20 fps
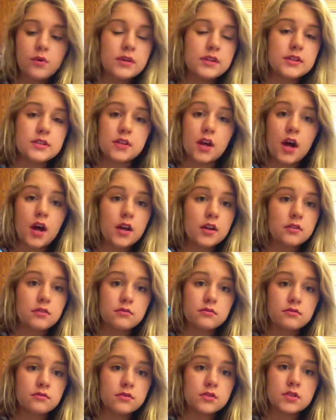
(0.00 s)
it's not
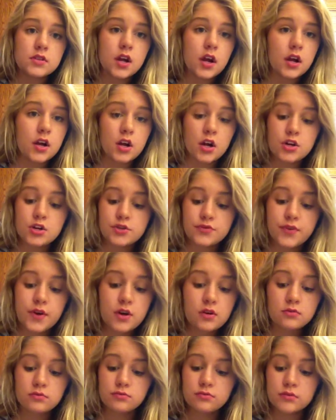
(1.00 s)
it's not gonna hurt your
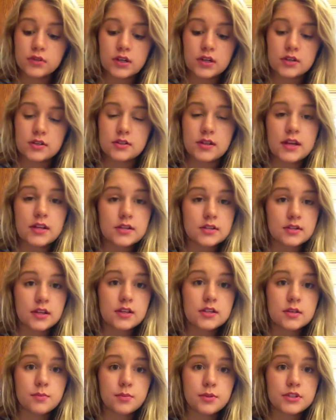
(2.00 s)
phone because that's
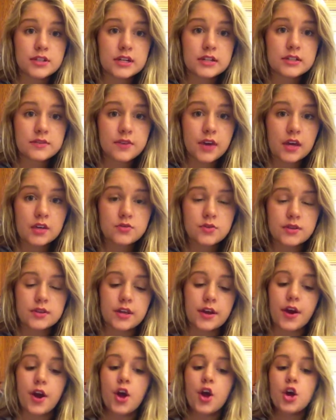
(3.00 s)
that's a protective case right
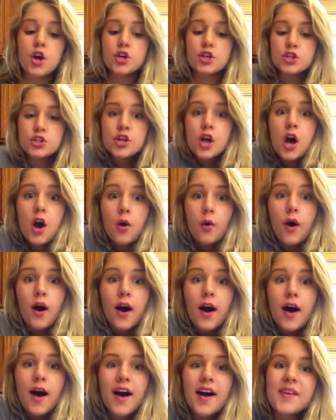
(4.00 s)
there. So
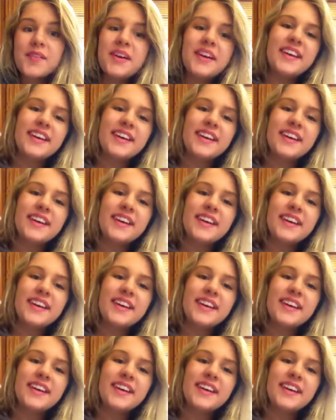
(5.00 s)
um,